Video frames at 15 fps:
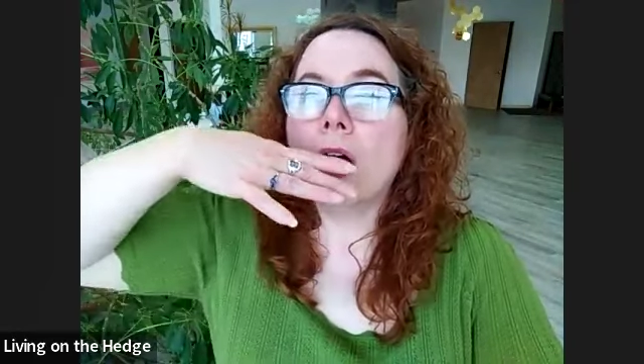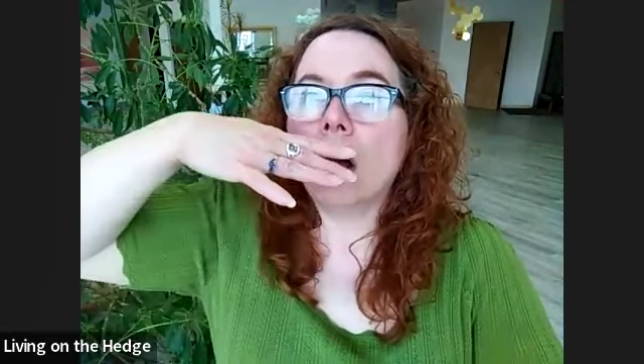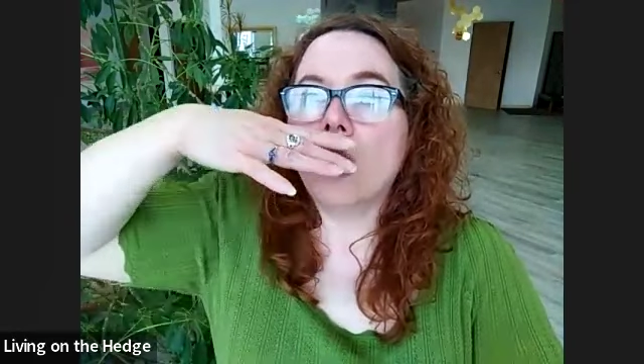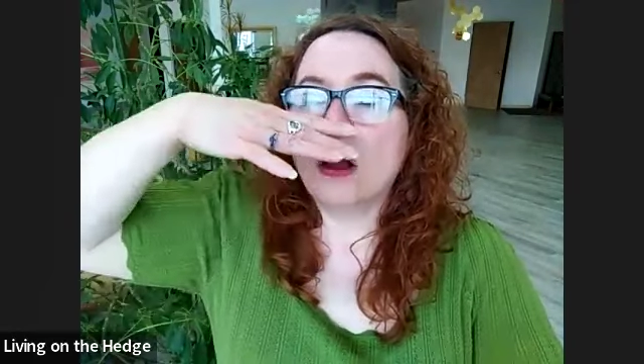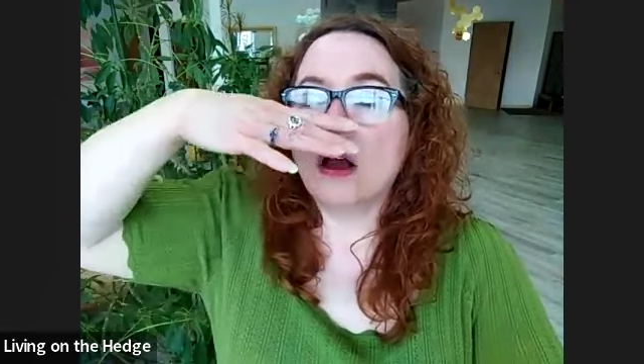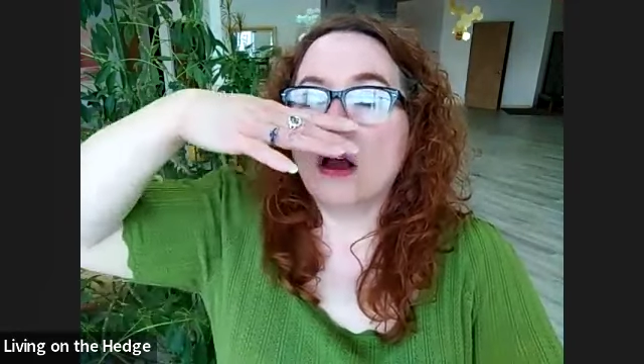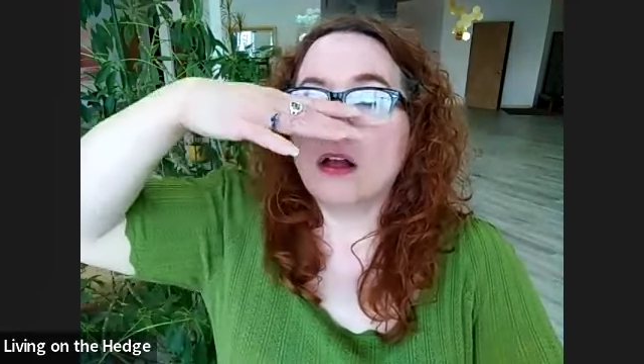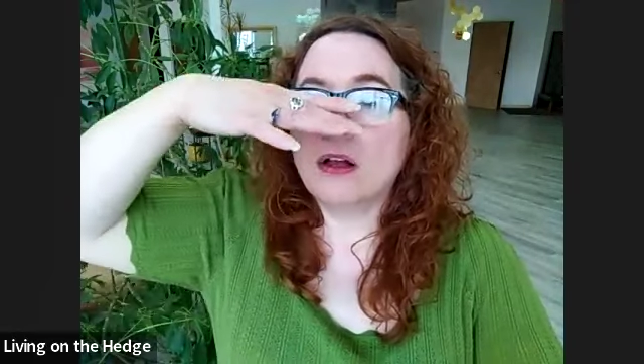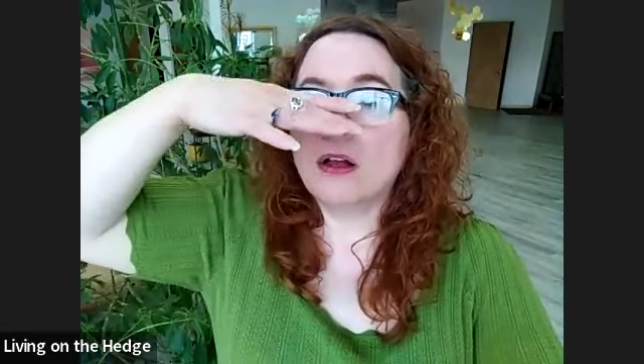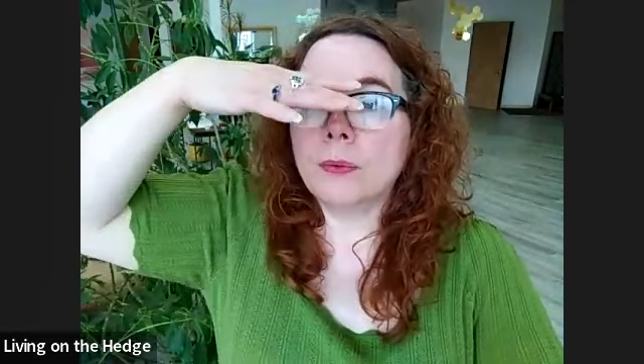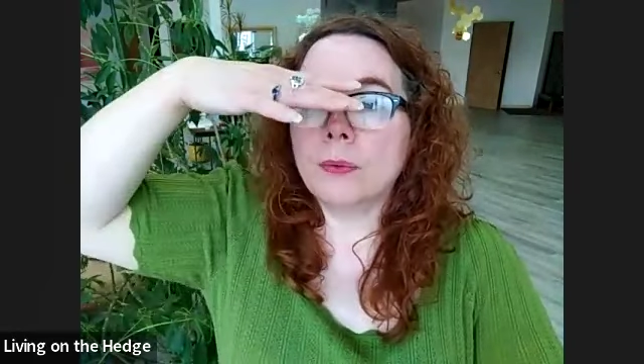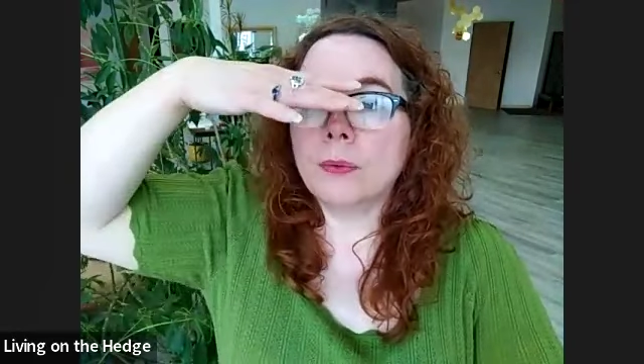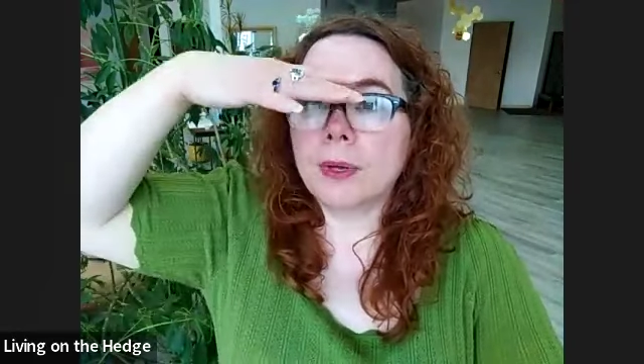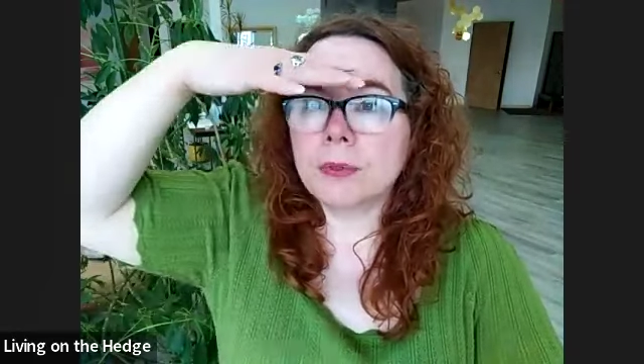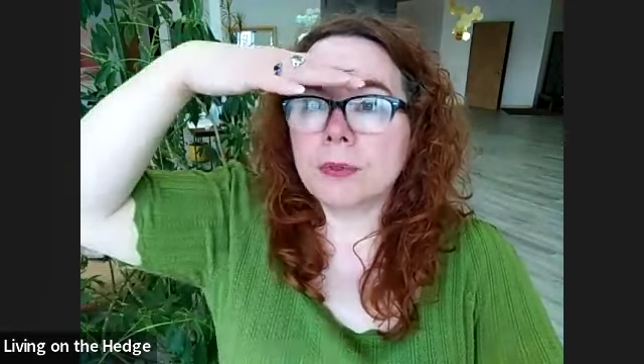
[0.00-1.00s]
all the way
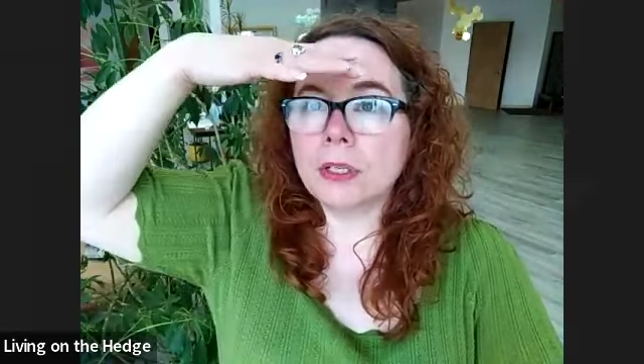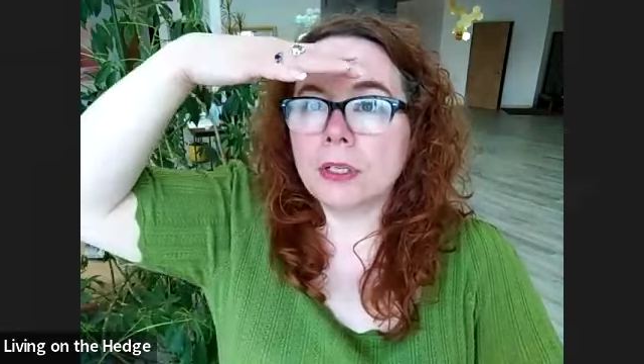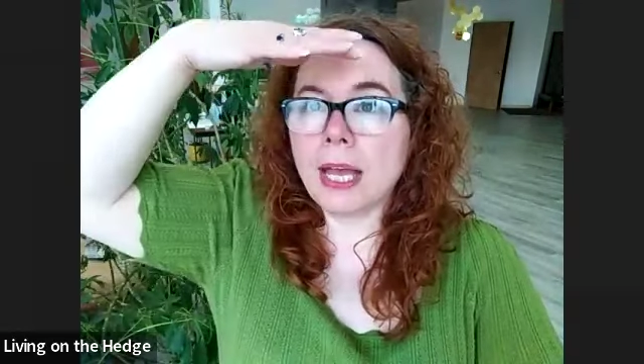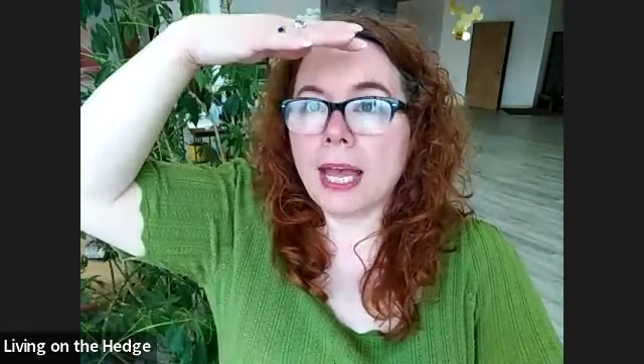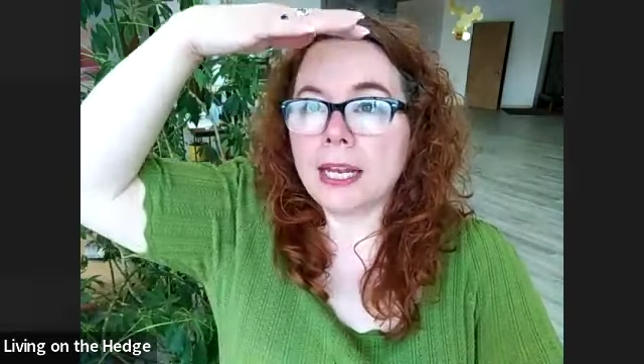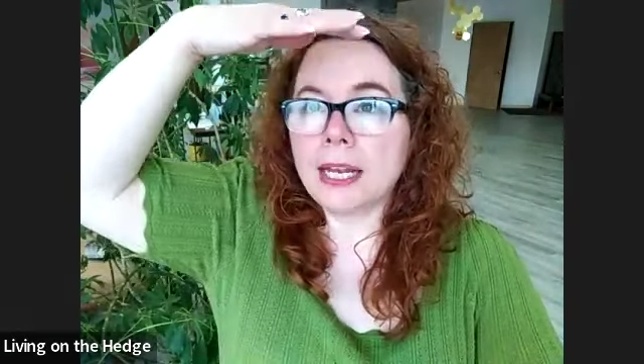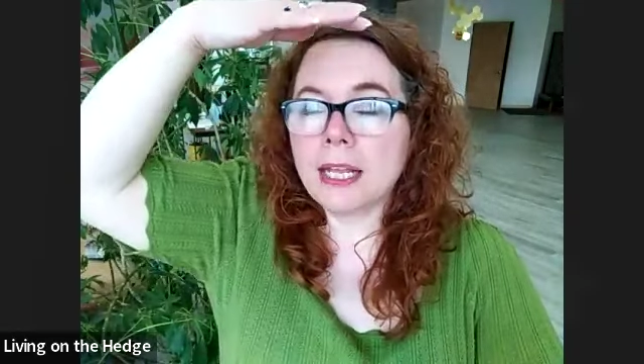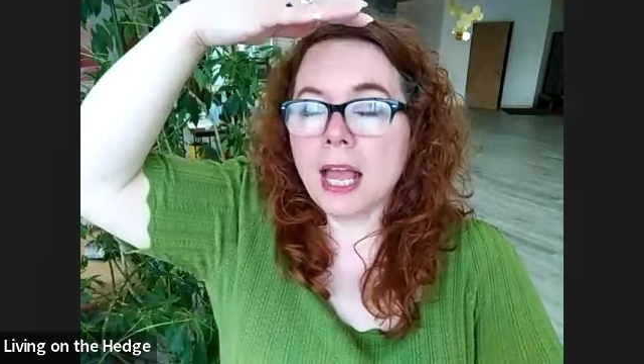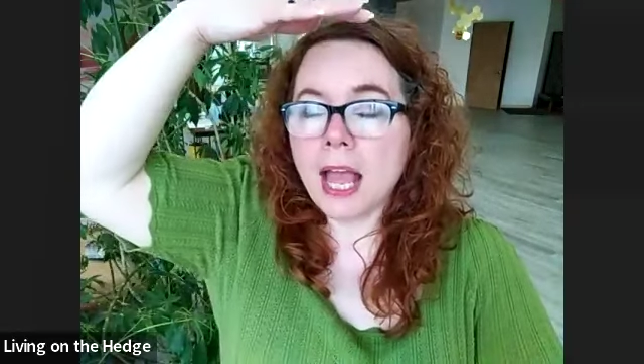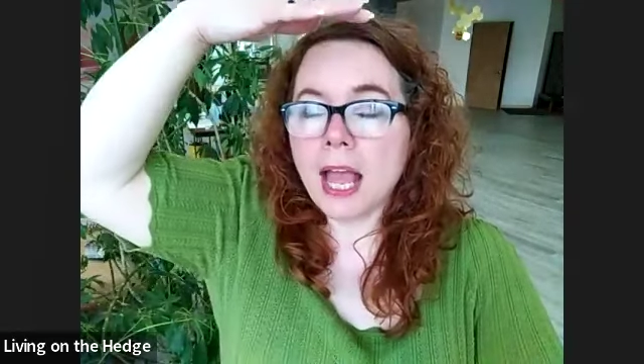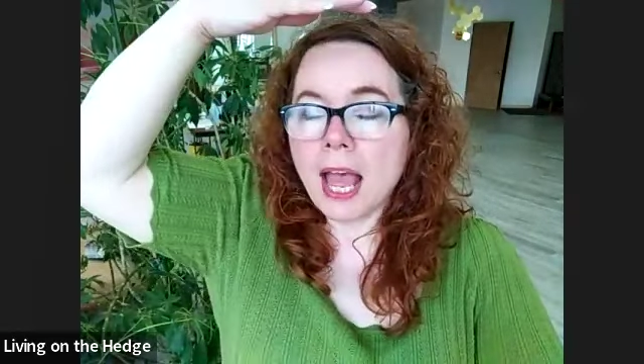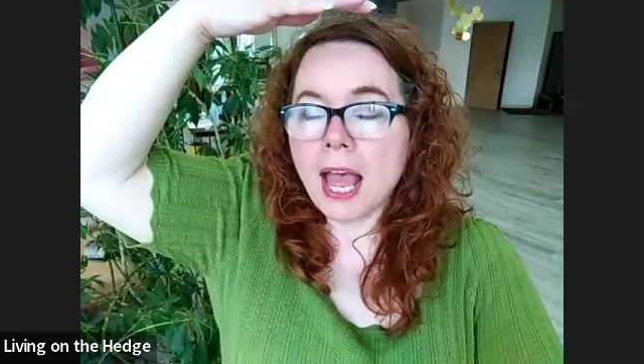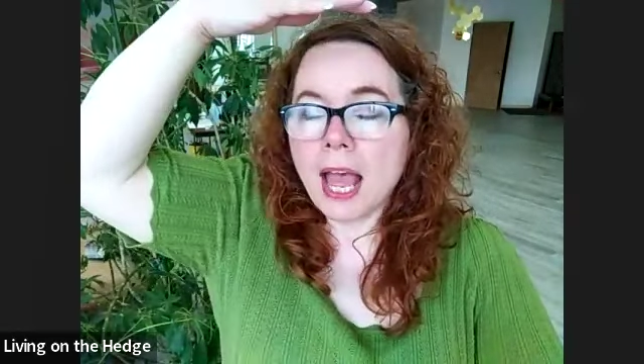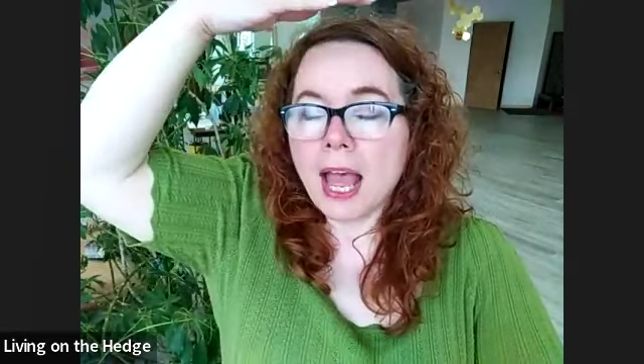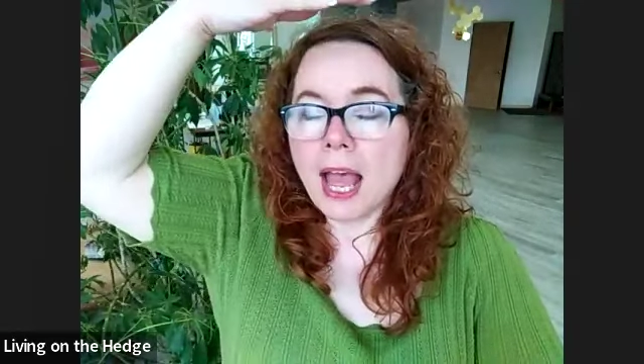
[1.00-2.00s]
up to your head.
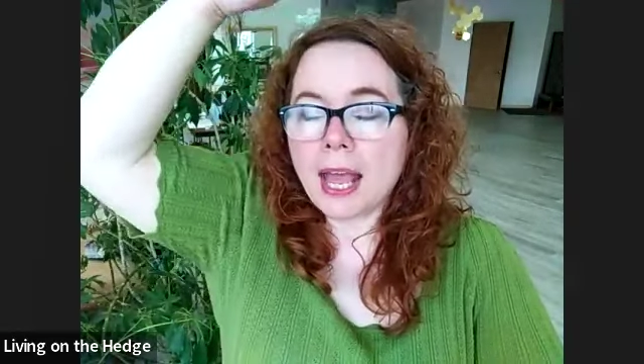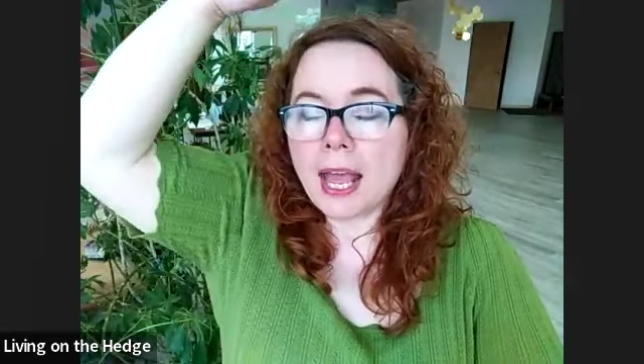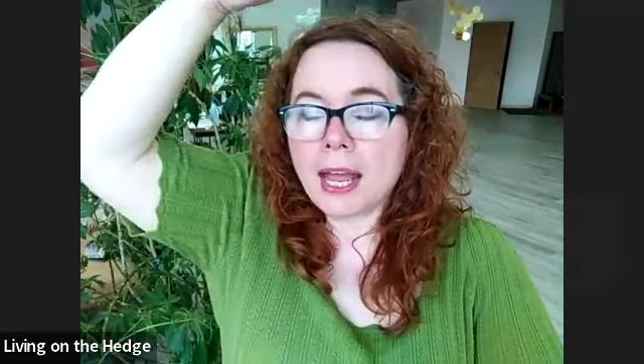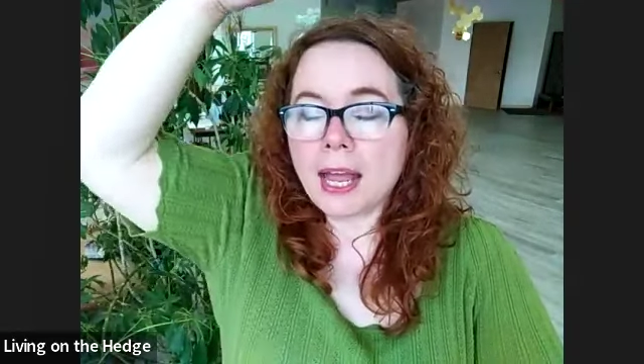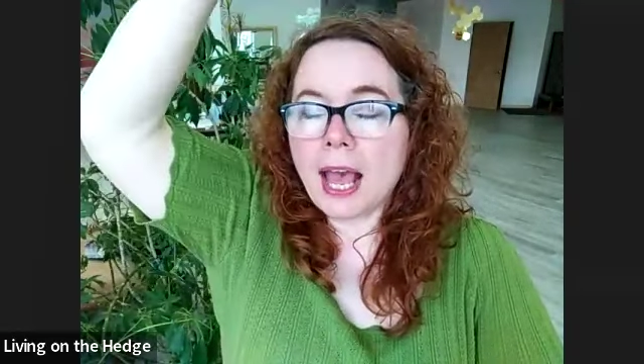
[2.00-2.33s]
And